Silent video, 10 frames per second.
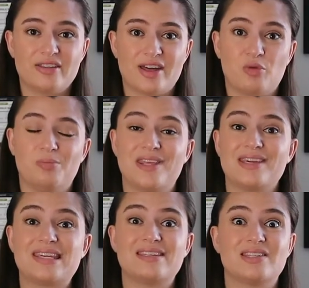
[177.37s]
that will be
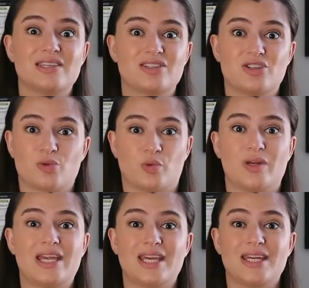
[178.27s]
the easiest to read,